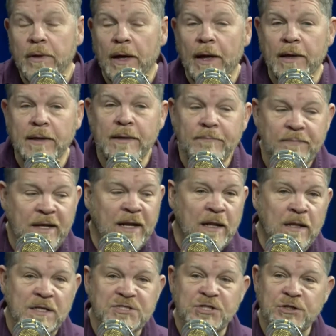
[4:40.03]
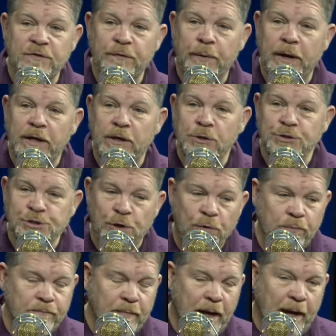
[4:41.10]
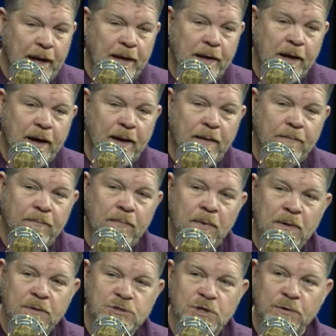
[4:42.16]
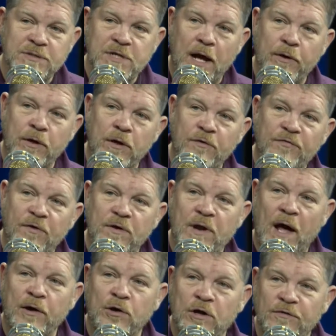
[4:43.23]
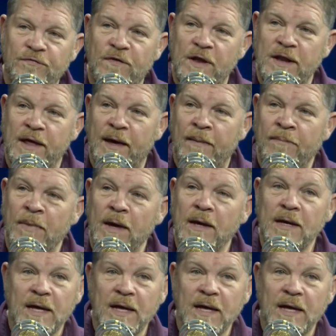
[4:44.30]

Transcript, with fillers: He didn't listen to the radio show, and so it's not going to offend him.